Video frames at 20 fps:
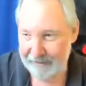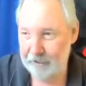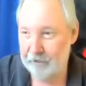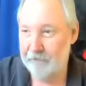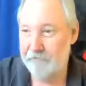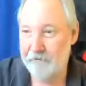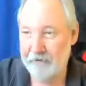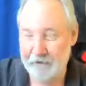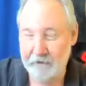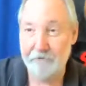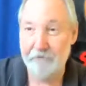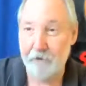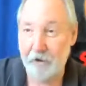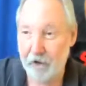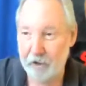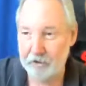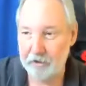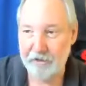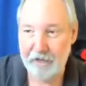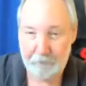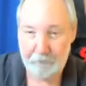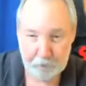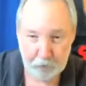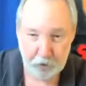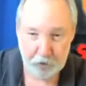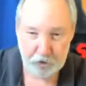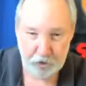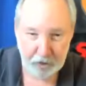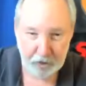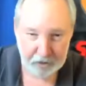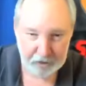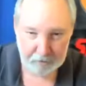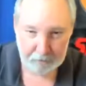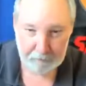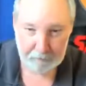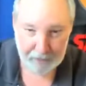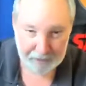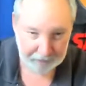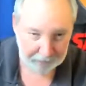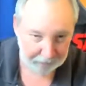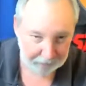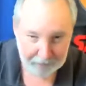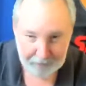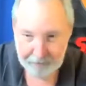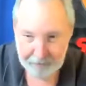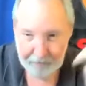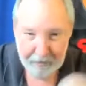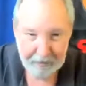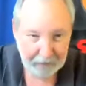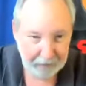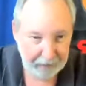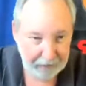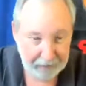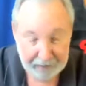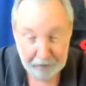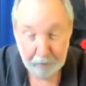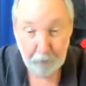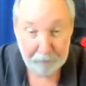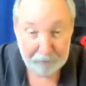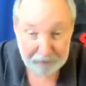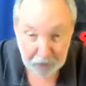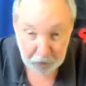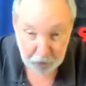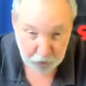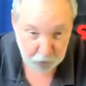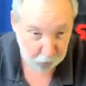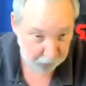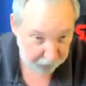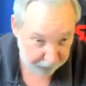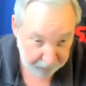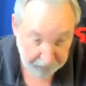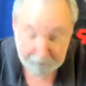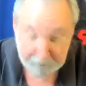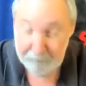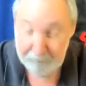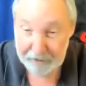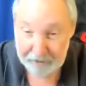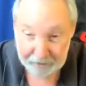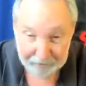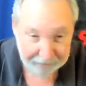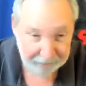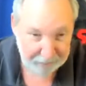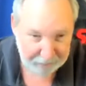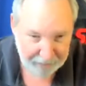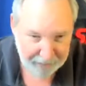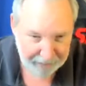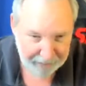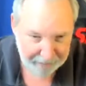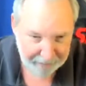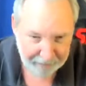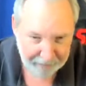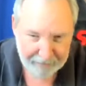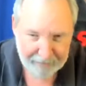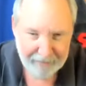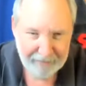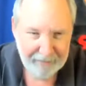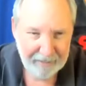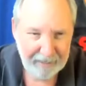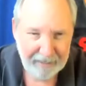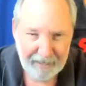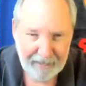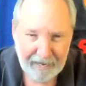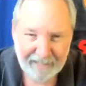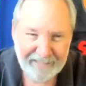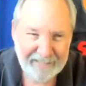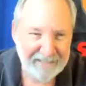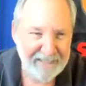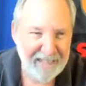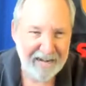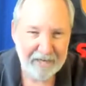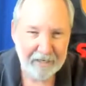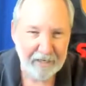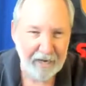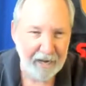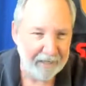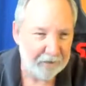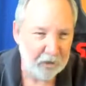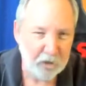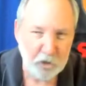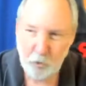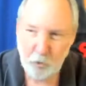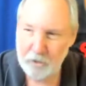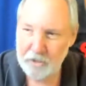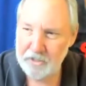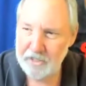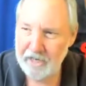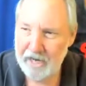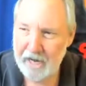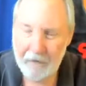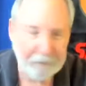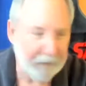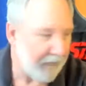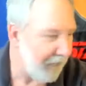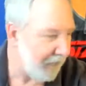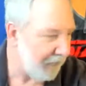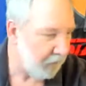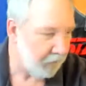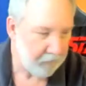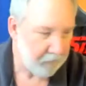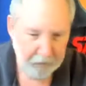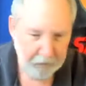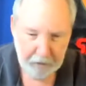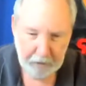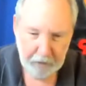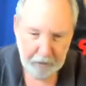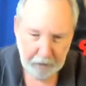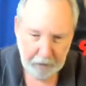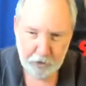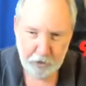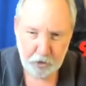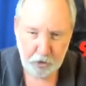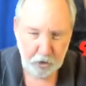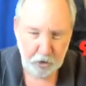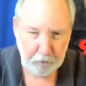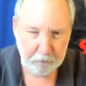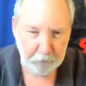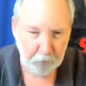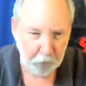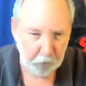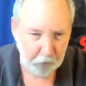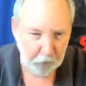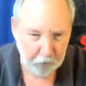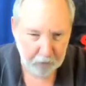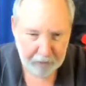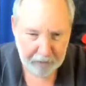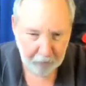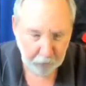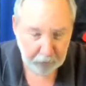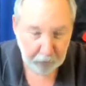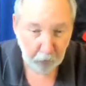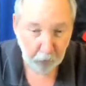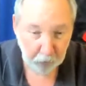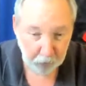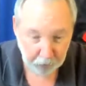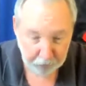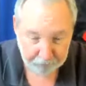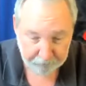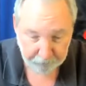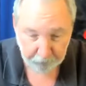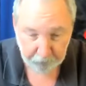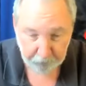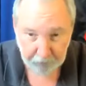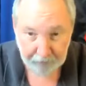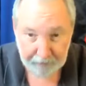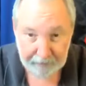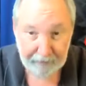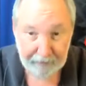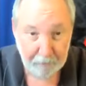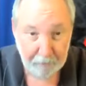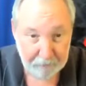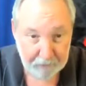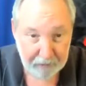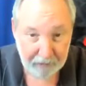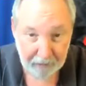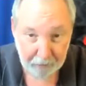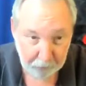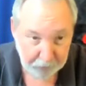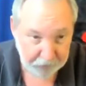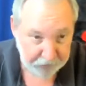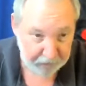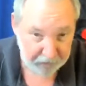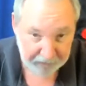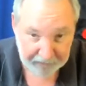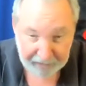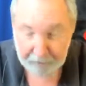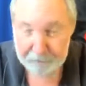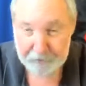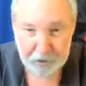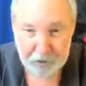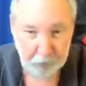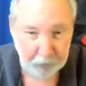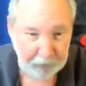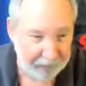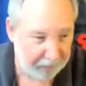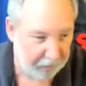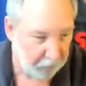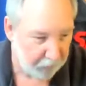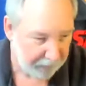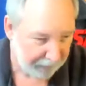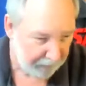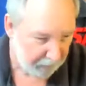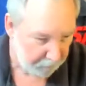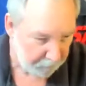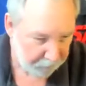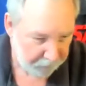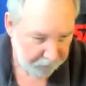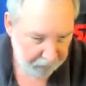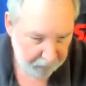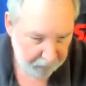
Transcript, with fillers: Or if it can fall or get pushed onto metal, uh, it will be destroyed immediately then. Uh, I did that in college one time. I had a, a circuit board that we ordered for a club that I was in, an amateur radio club.